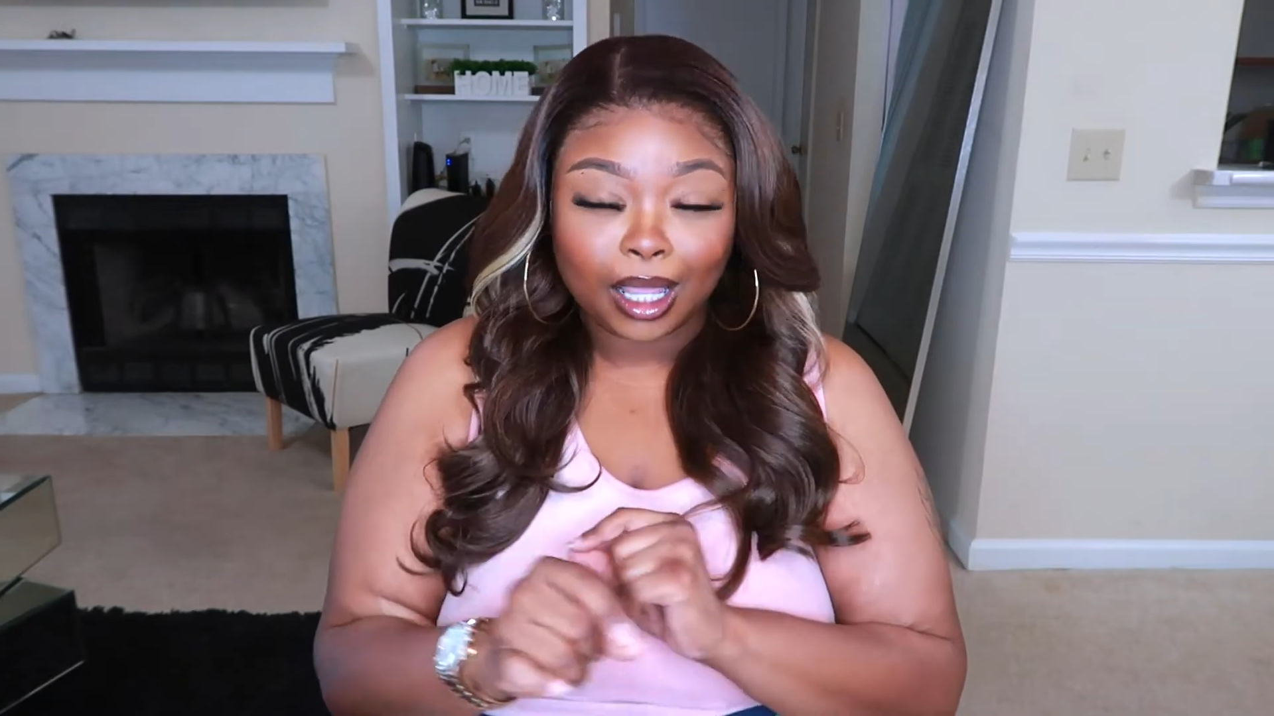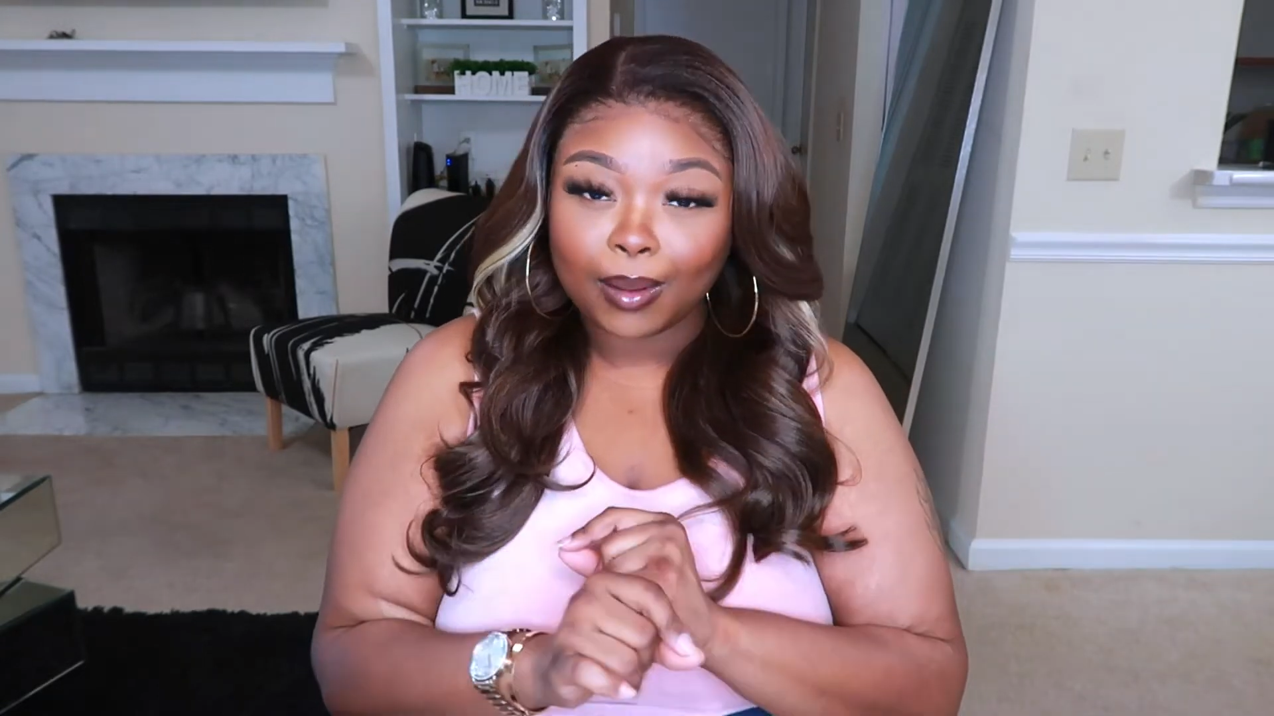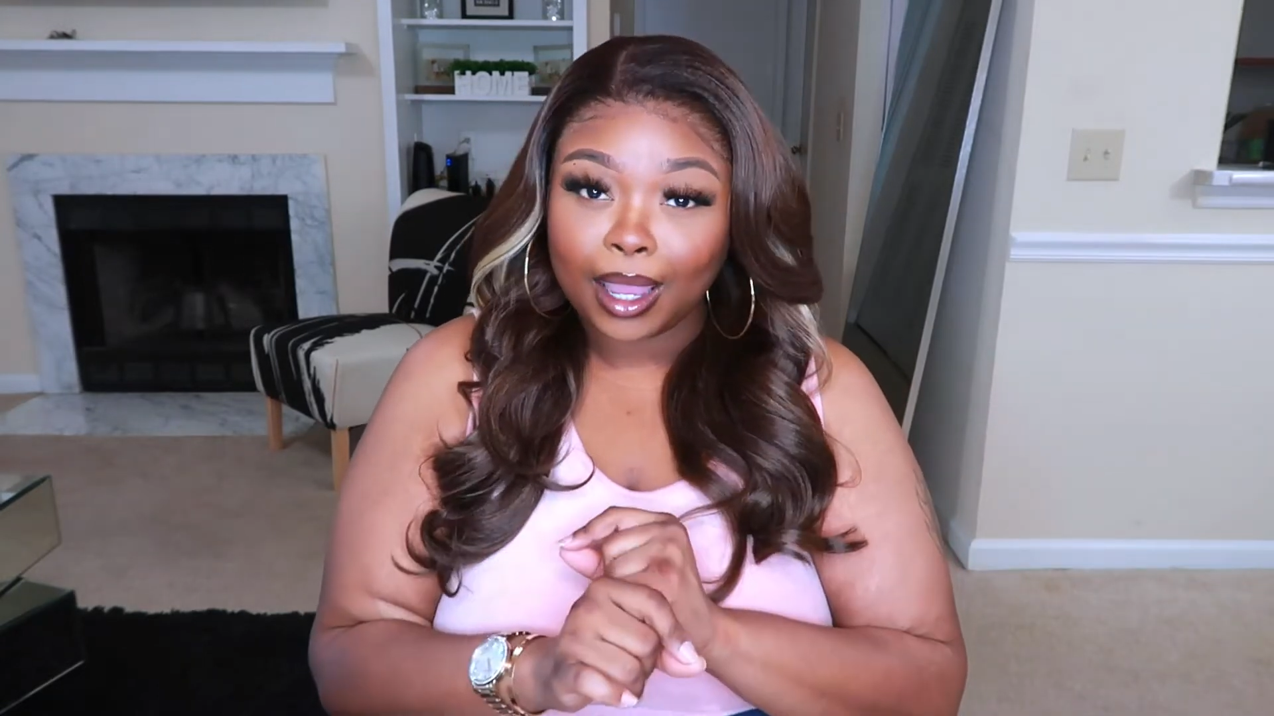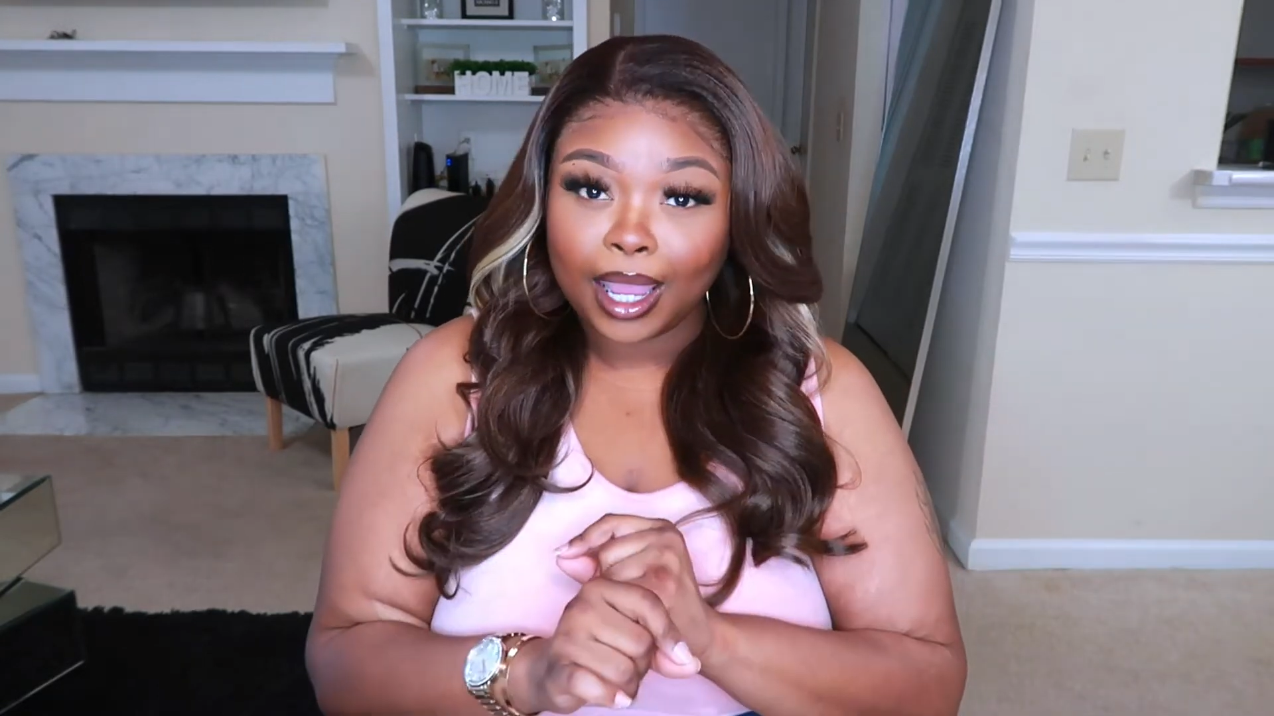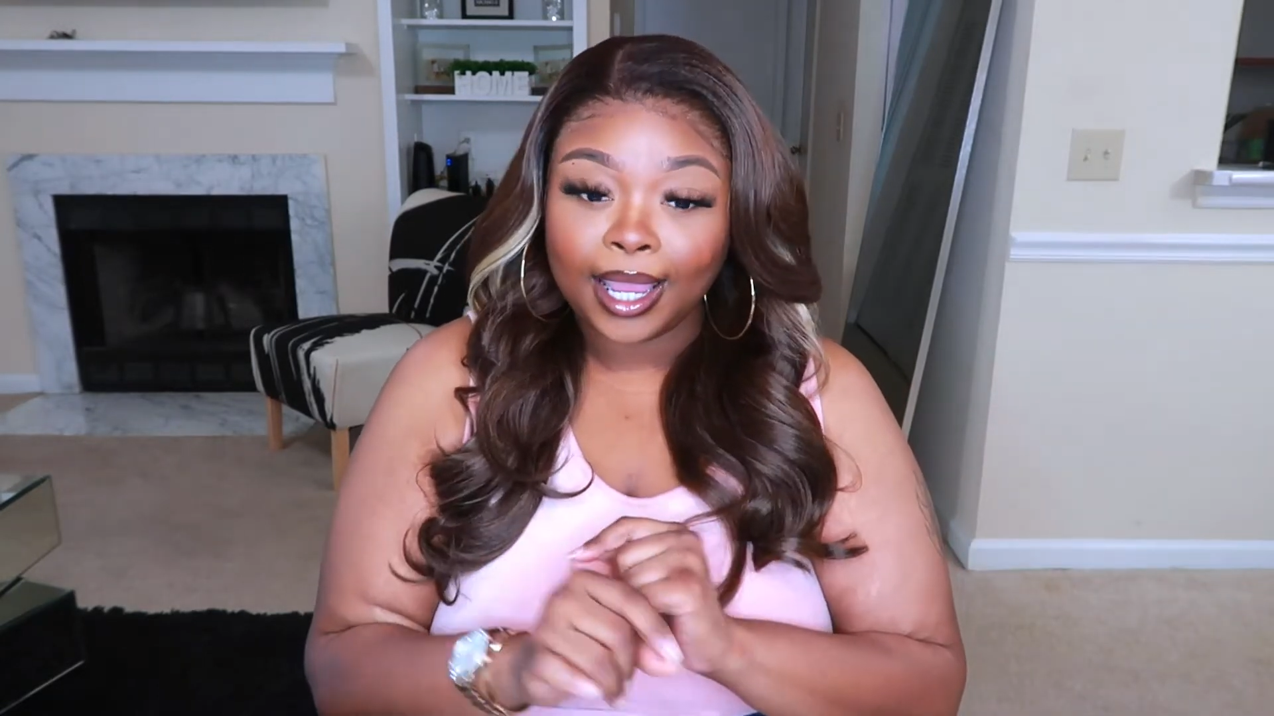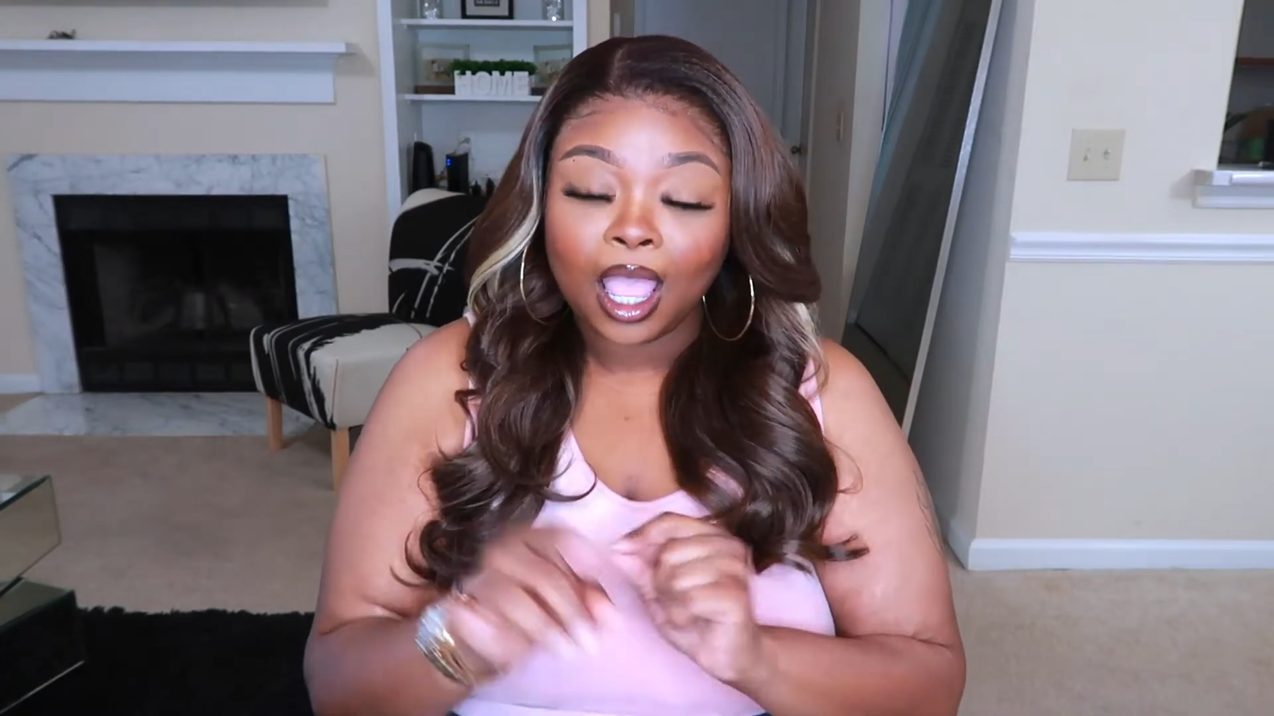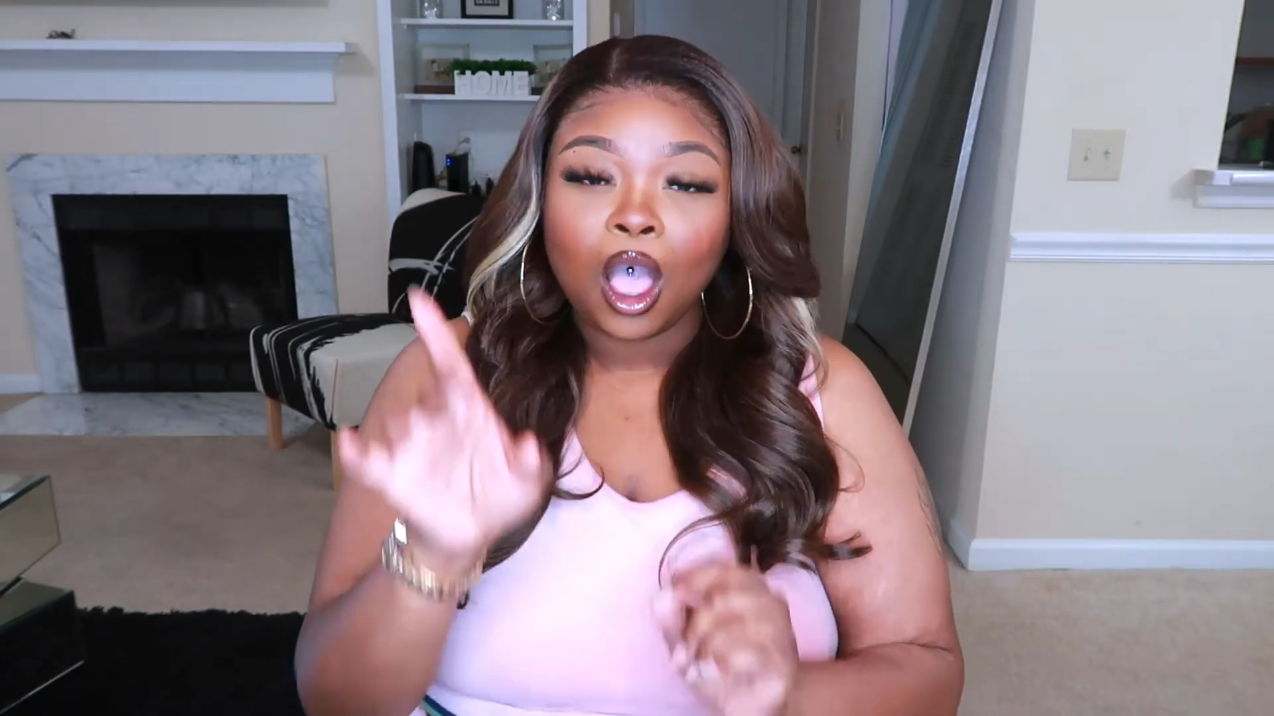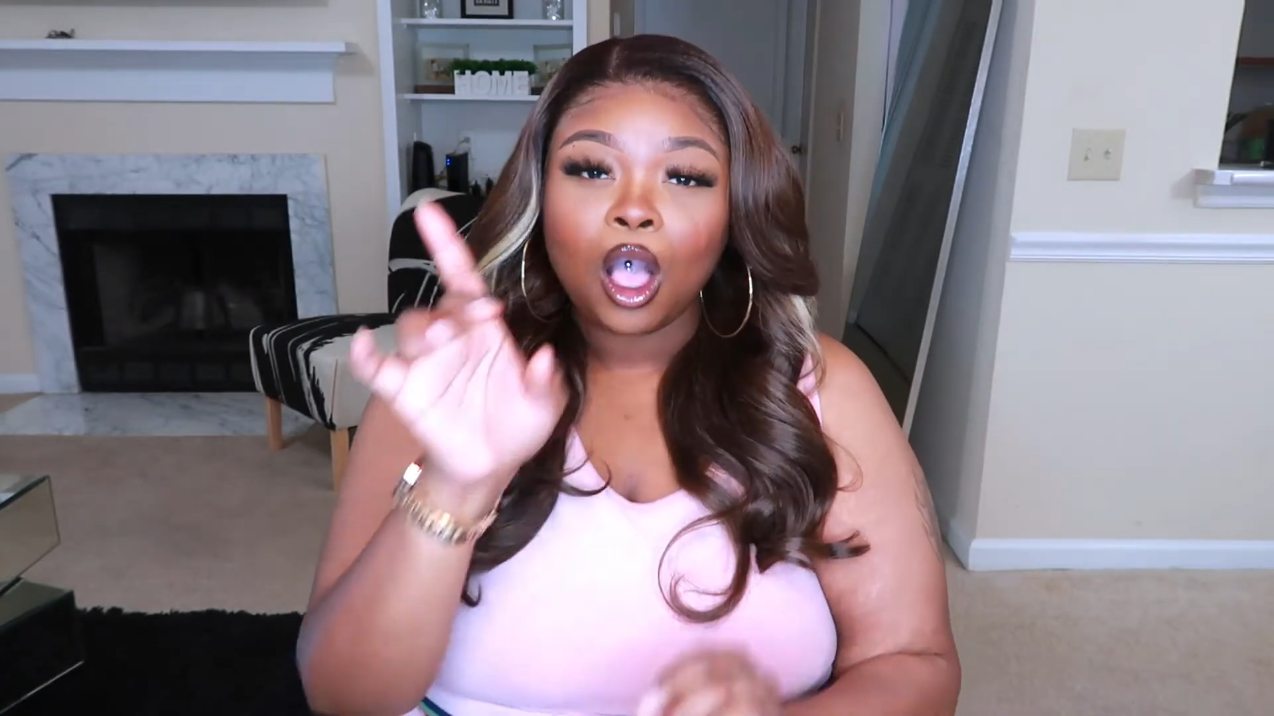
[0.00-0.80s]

okay?